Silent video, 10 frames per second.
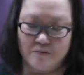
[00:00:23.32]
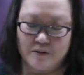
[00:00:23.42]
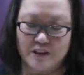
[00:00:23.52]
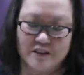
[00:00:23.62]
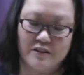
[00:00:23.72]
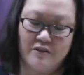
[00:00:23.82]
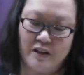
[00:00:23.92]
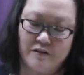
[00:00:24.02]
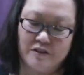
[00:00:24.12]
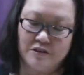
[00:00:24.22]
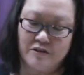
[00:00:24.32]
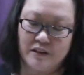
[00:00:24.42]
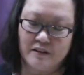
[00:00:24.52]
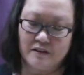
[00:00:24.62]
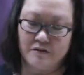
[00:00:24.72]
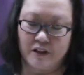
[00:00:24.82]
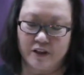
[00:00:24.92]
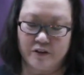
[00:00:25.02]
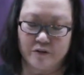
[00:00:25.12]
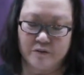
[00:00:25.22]
Plus, you have to treat the
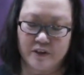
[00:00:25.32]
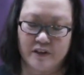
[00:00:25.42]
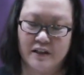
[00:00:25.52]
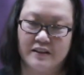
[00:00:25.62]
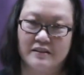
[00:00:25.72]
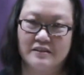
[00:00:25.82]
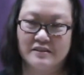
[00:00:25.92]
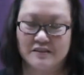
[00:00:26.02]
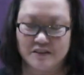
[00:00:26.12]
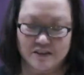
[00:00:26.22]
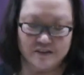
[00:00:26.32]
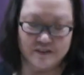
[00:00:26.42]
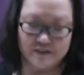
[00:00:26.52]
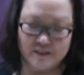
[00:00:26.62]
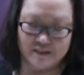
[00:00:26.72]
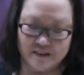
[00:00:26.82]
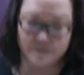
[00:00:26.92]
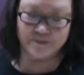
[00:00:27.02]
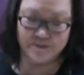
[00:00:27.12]
writer with kindness and gentleness.